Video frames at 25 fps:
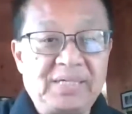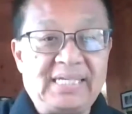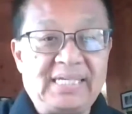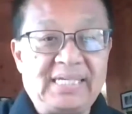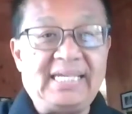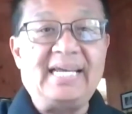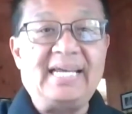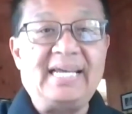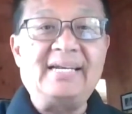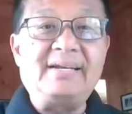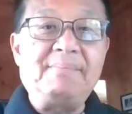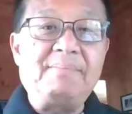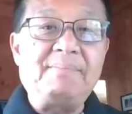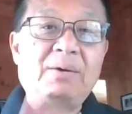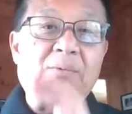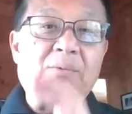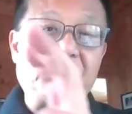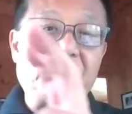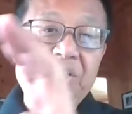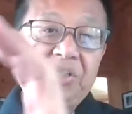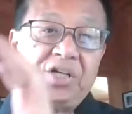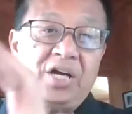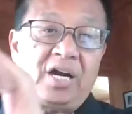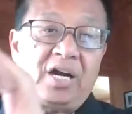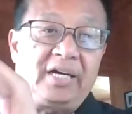the end in mind, what
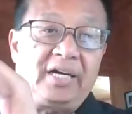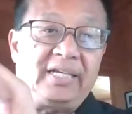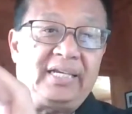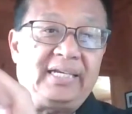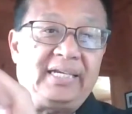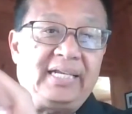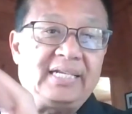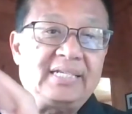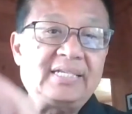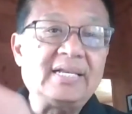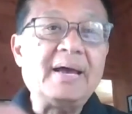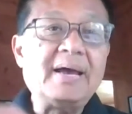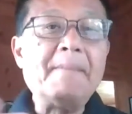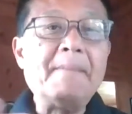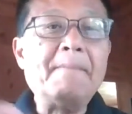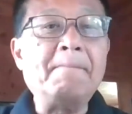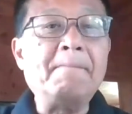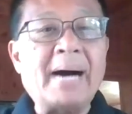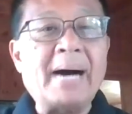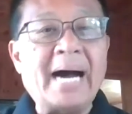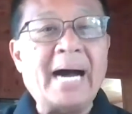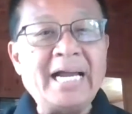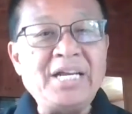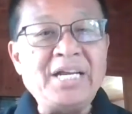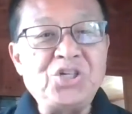the target is.
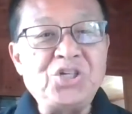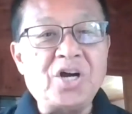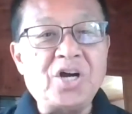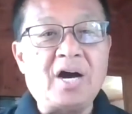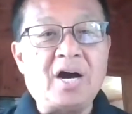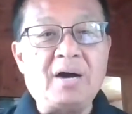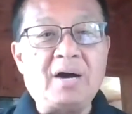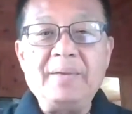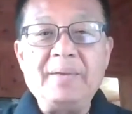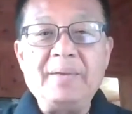My job